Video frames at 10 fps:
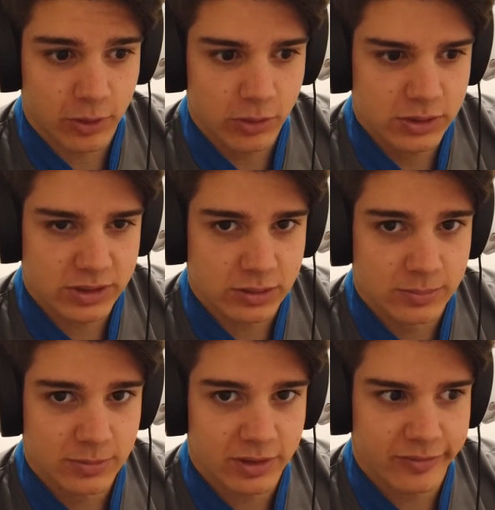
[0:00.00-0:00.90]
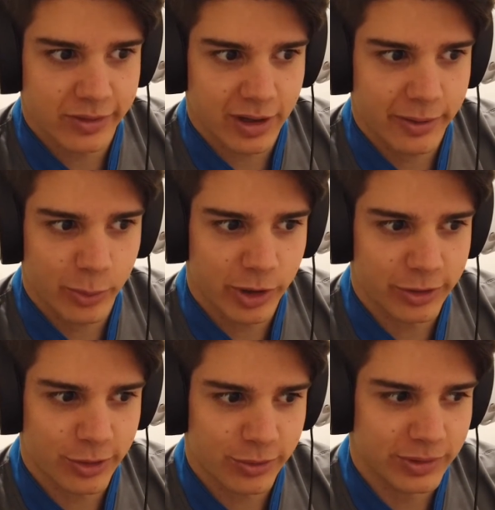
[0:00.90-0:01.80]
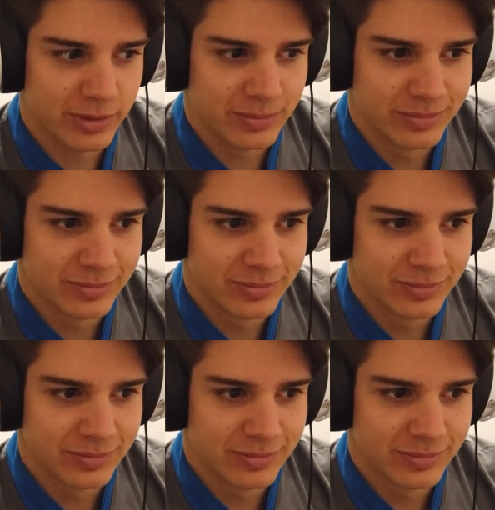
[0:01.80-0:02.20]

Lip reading: the hotel if I were the owner.